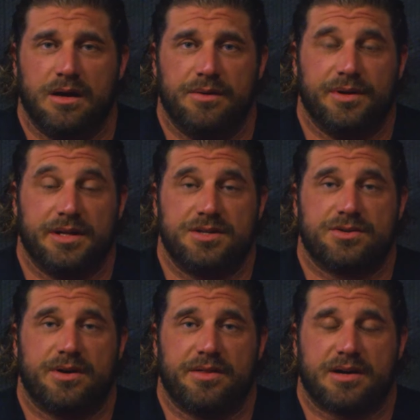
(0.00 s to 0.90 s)
Really
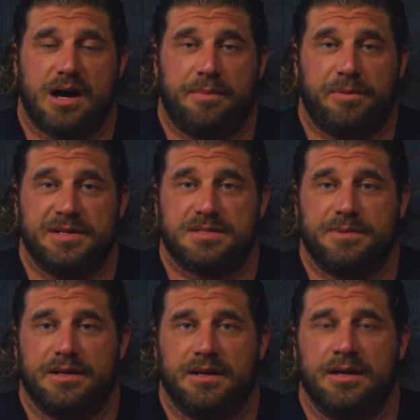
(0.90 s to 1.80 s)
enjoy all the compliments,
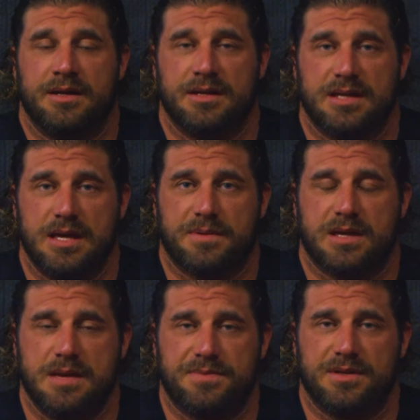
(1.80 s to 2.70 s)
but keep
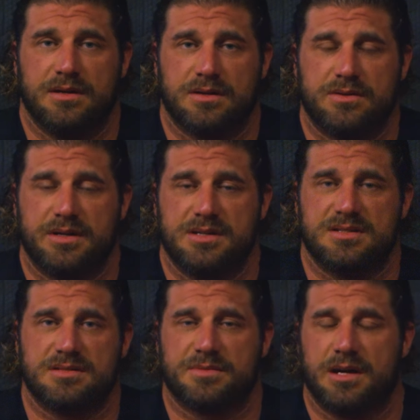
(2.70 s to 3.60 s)
the
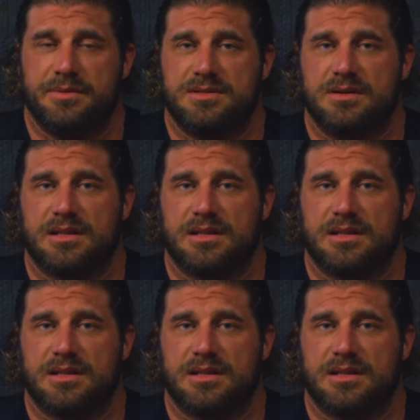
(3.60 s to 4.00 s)
criticism coming too.